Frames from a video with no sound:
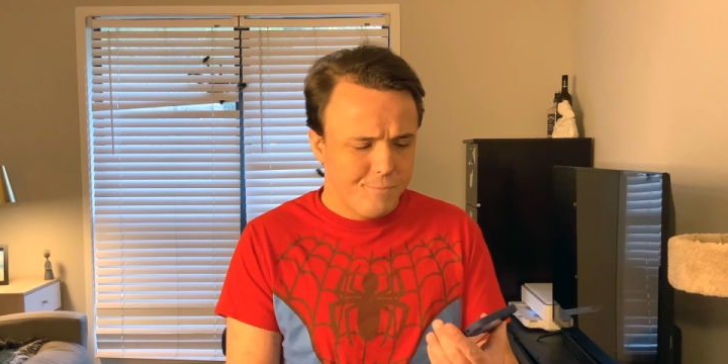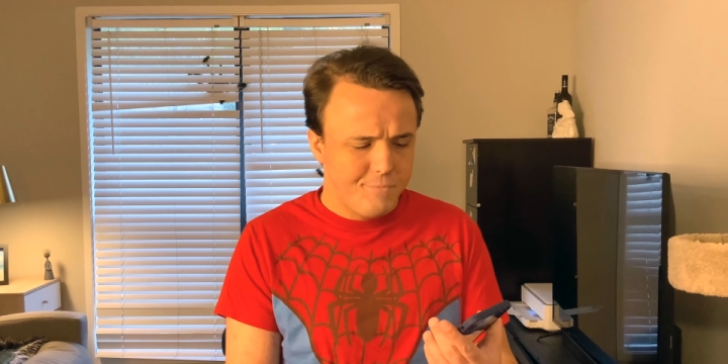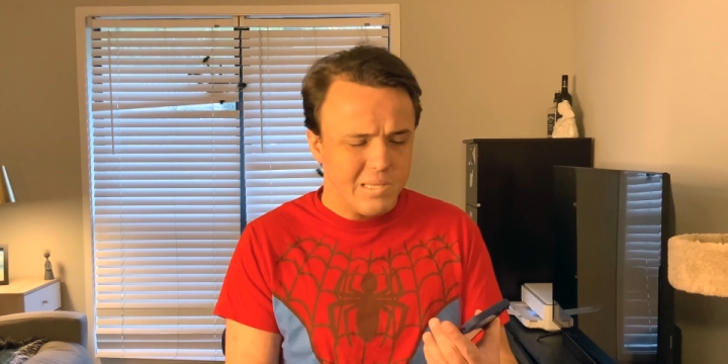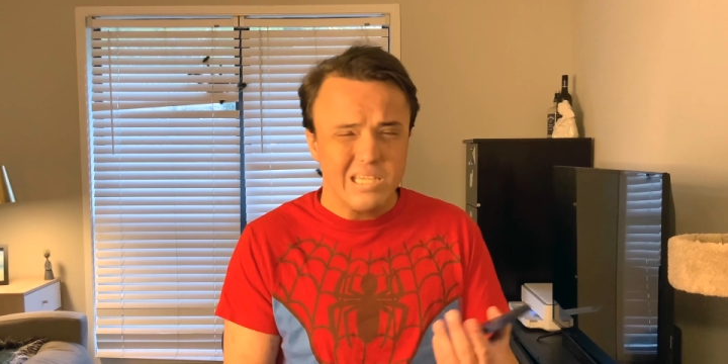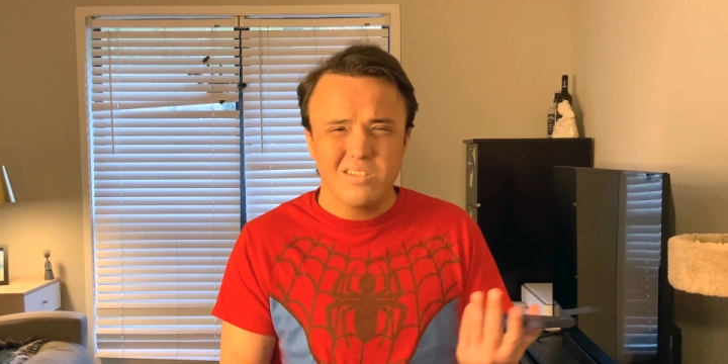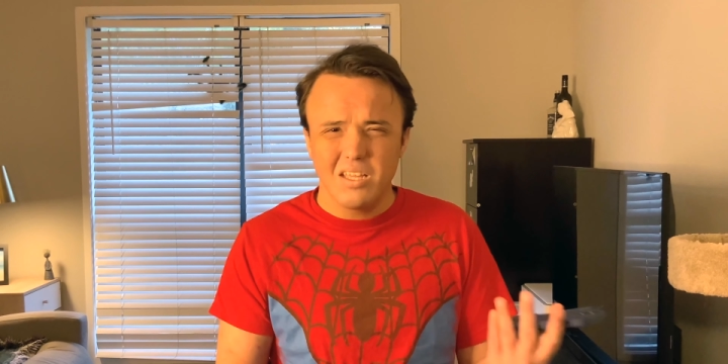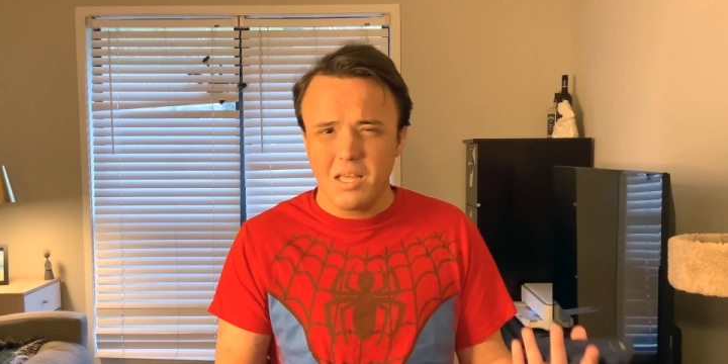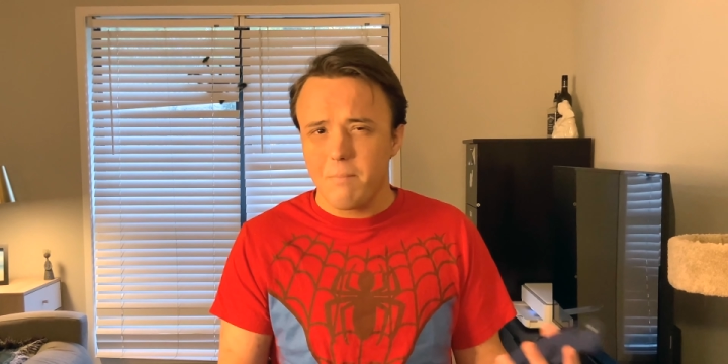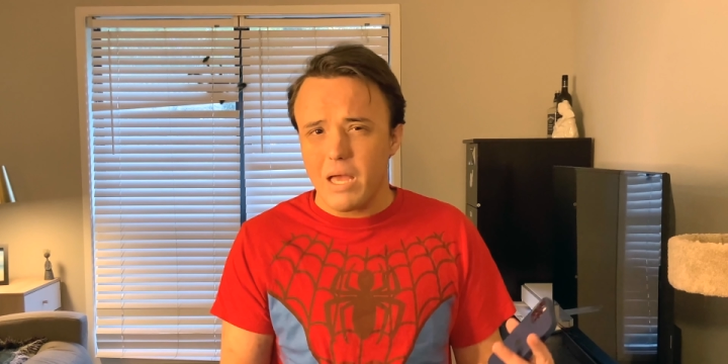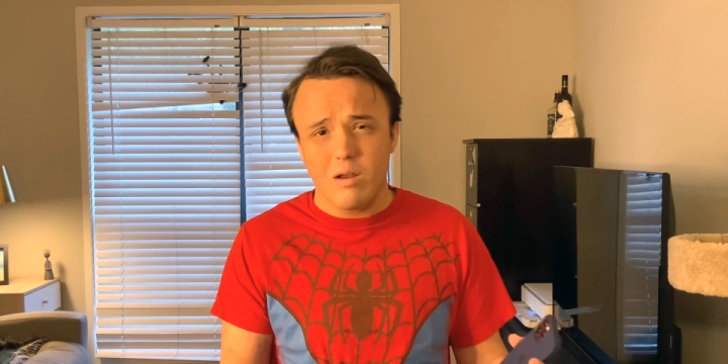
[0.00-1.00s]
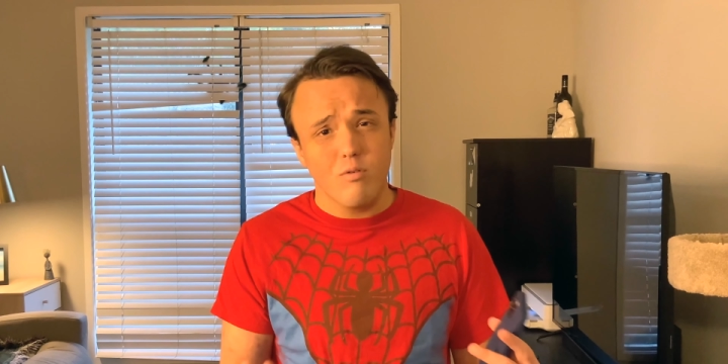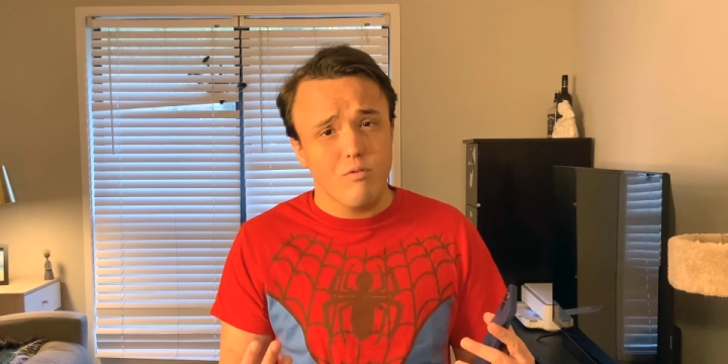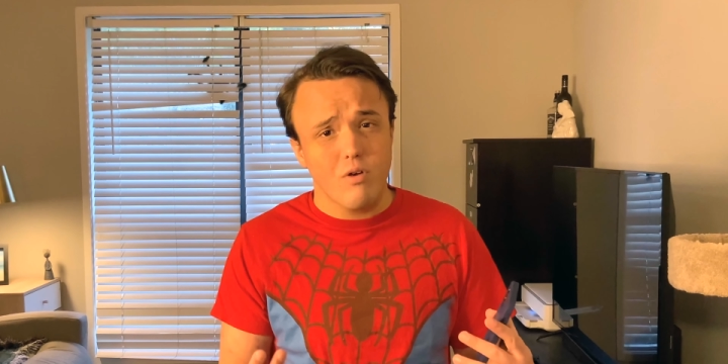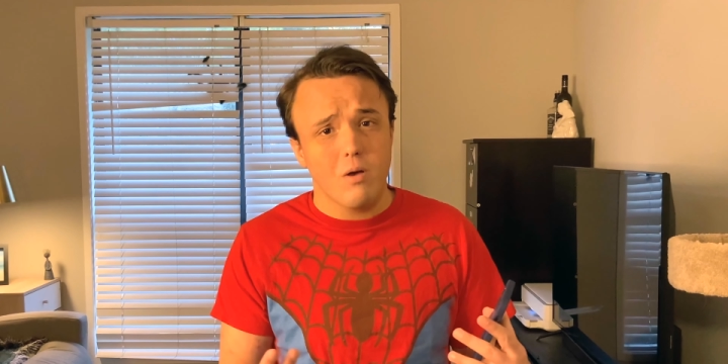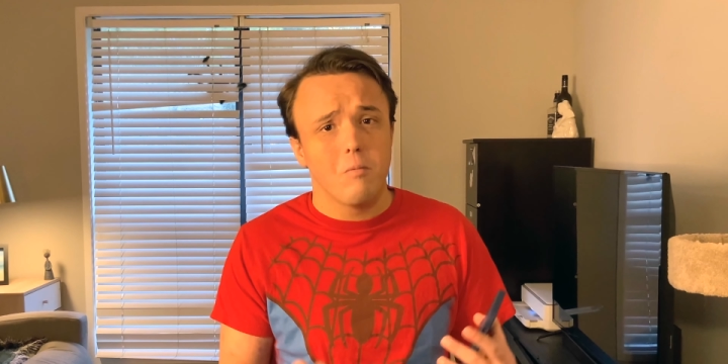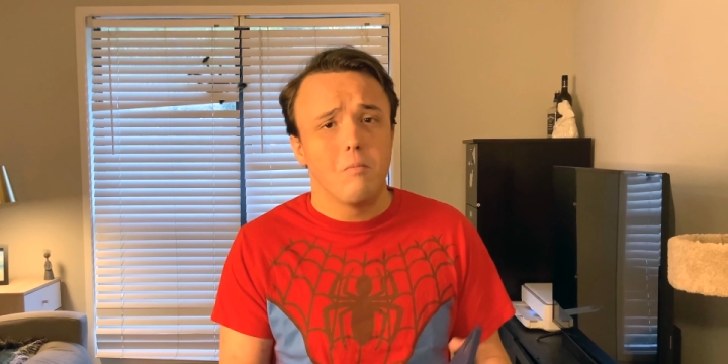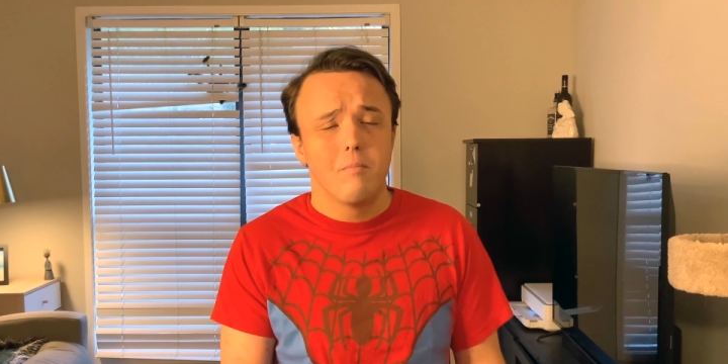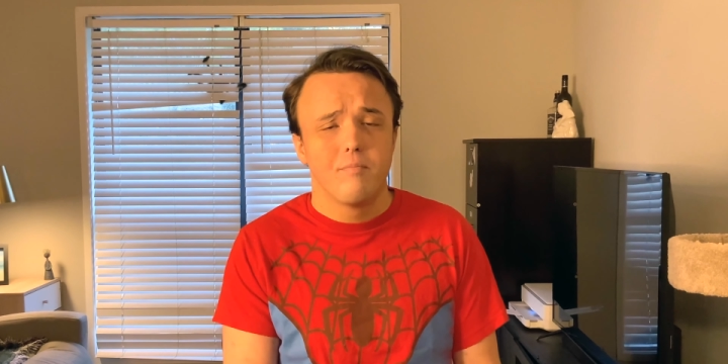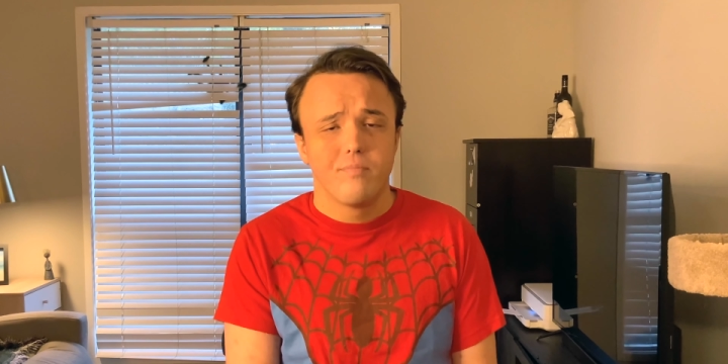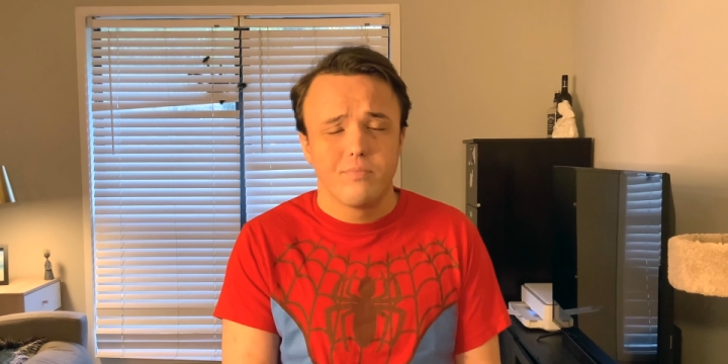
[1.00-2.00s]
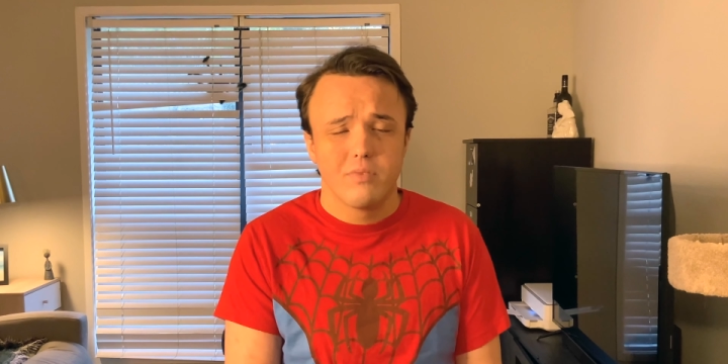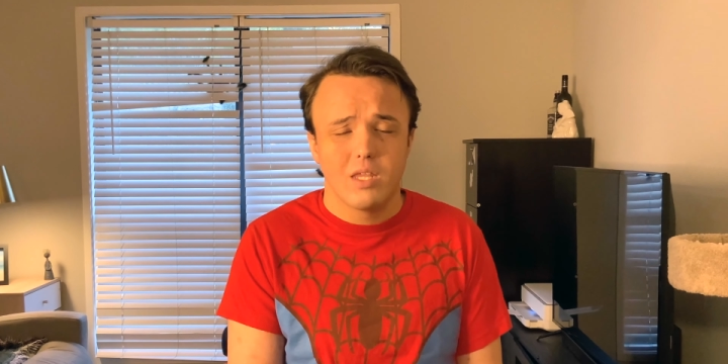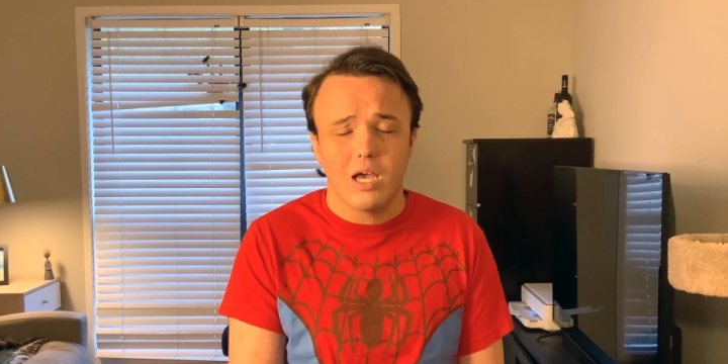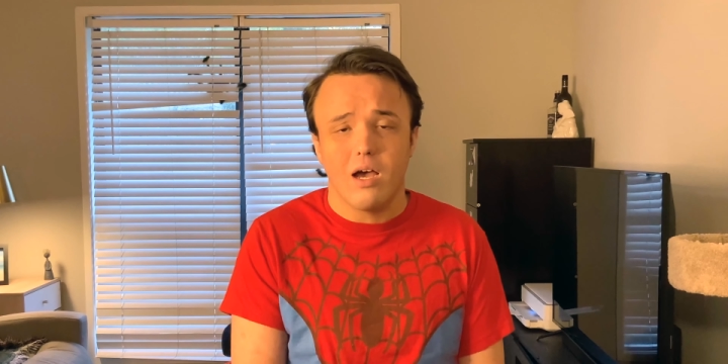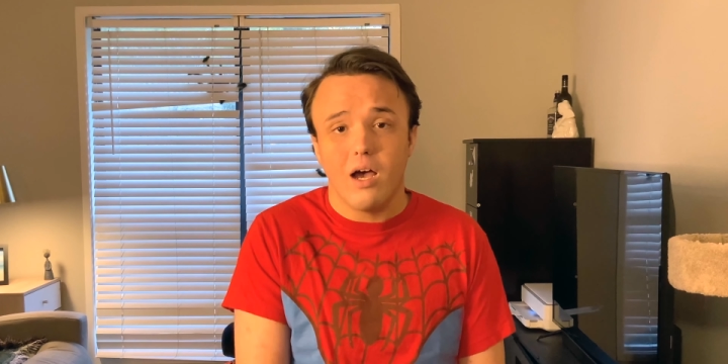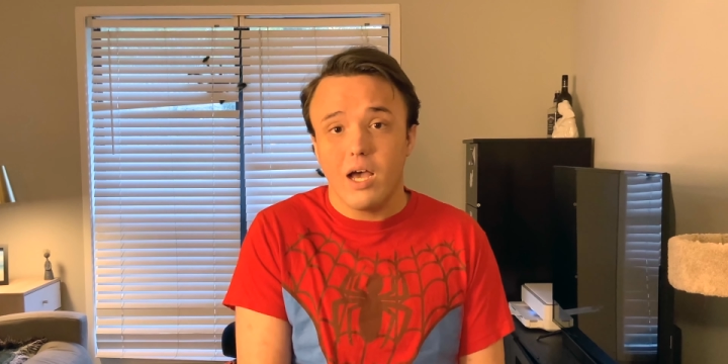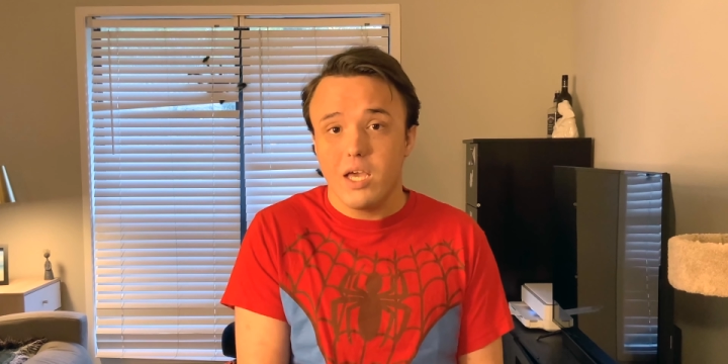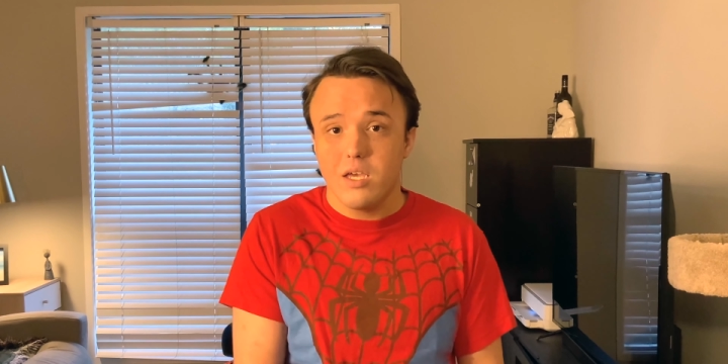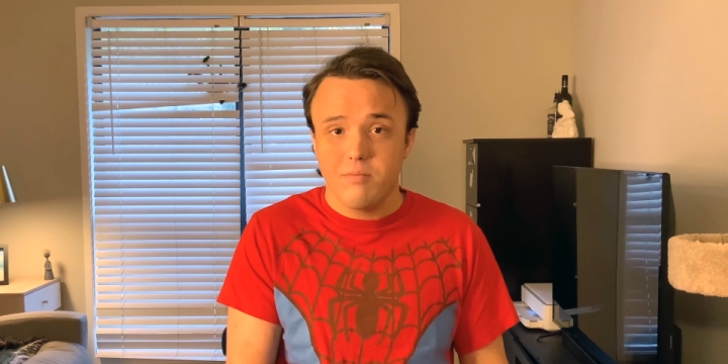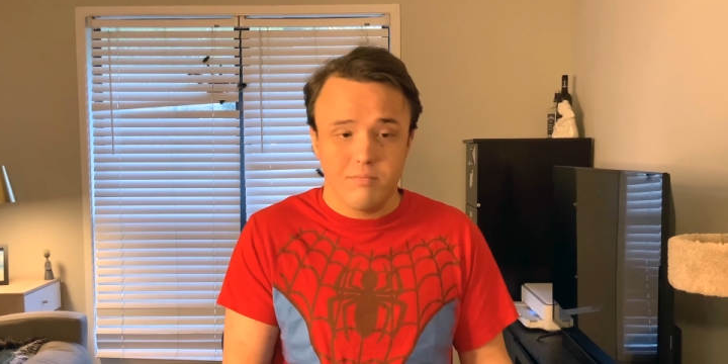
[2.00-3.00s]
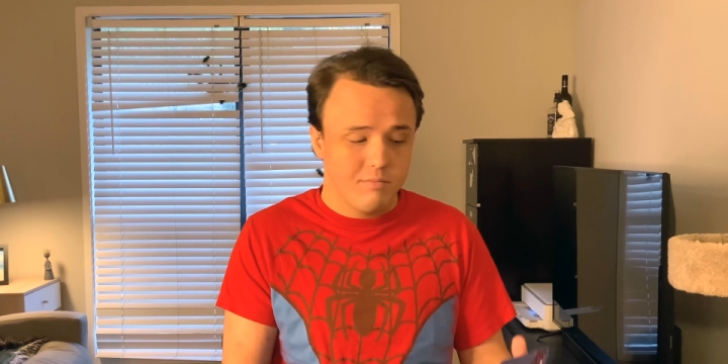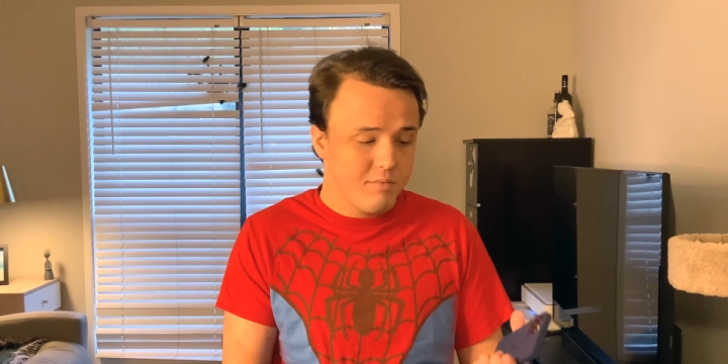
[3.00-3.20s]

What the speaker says: it's not that bad of a phone. I